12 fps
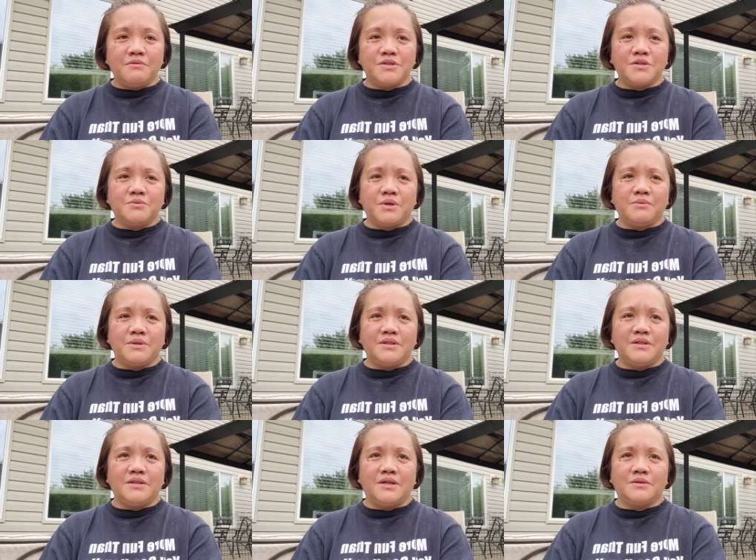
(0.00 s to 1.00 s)
The reason why
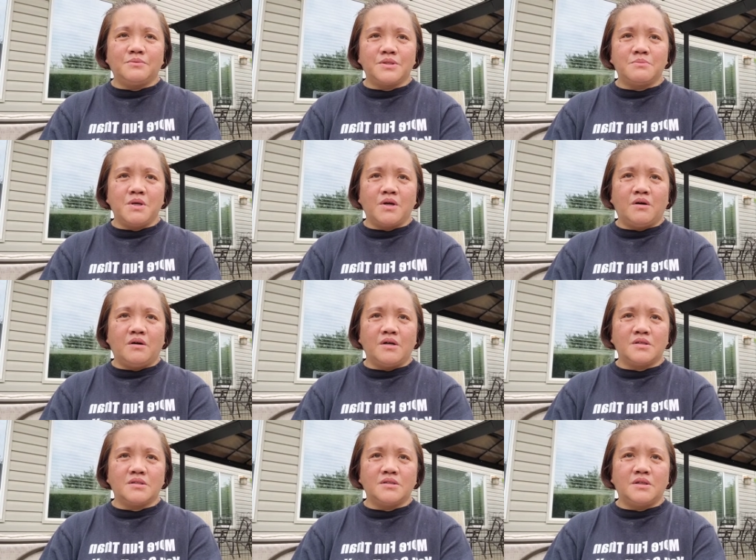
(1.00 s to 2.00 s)
we did that was
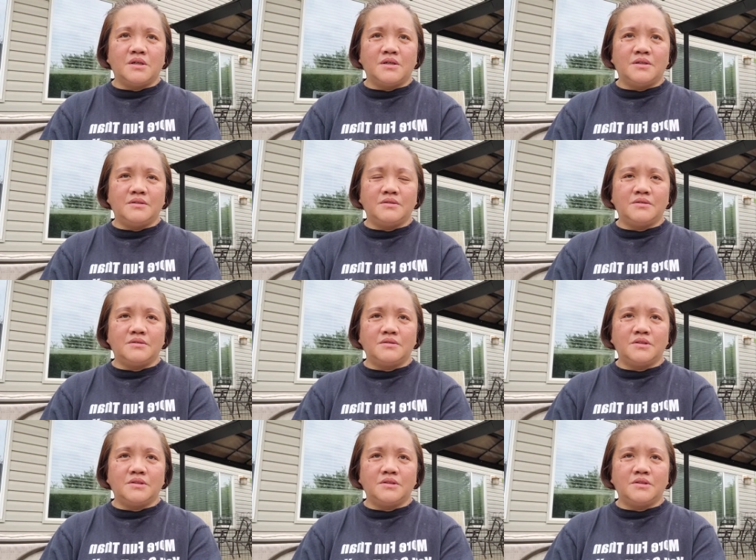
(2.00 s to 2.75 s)
because the,